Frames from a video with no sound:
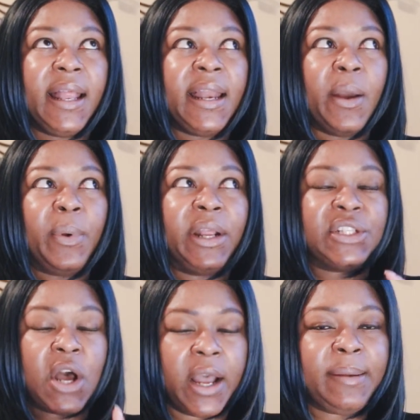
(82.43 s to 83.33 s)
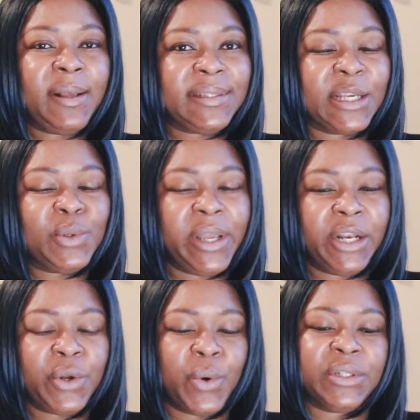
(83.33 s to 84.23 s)
Now, when they're talking about sexual
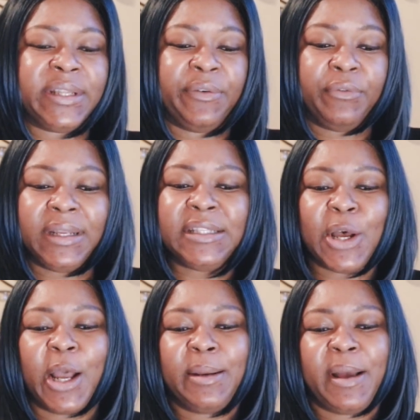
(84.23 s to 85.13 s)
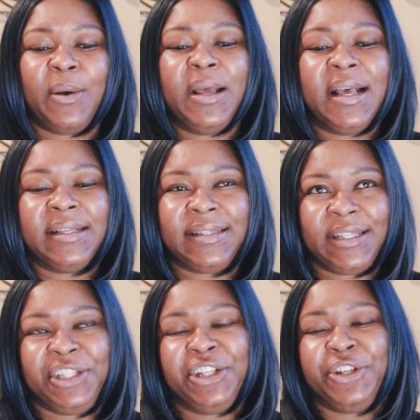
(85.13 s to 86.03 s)
intercourse, they're really talking about
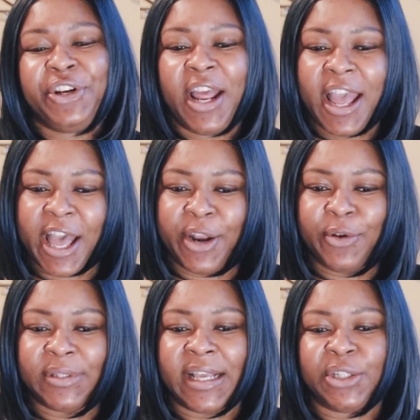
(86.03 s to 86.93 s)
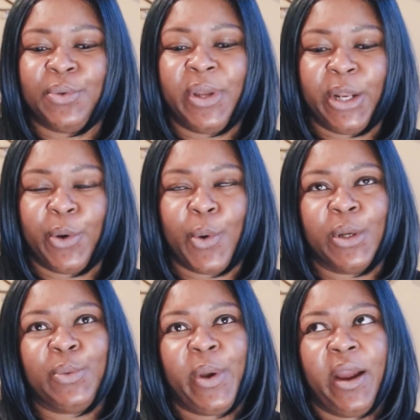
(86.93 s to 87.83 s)
cisgender heterosexual
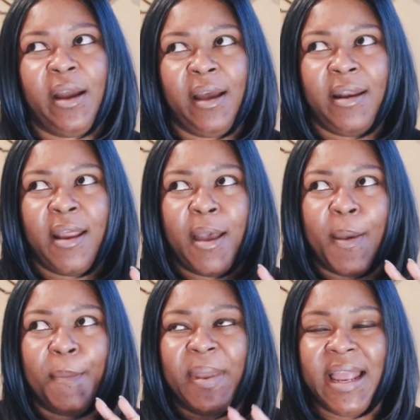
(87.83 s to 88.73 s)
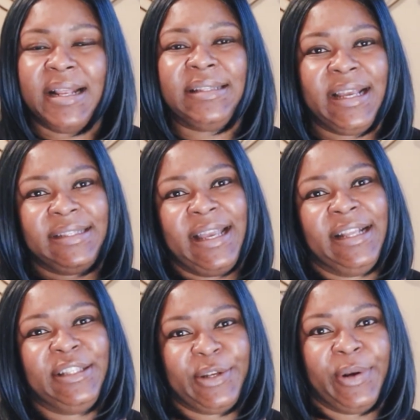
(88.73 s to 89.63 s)
intercourse where a penis gets
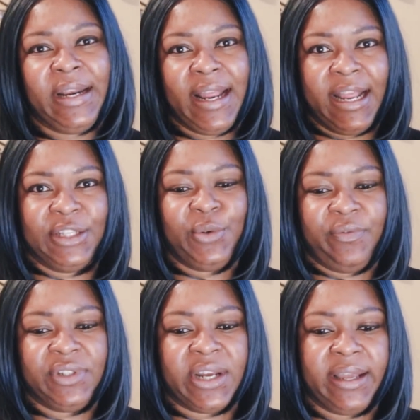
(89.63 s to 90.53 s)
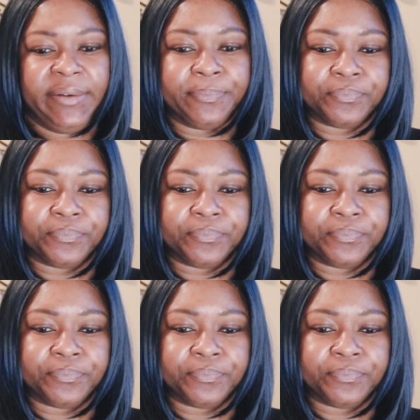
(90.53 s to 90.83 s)
inserted into a vagina.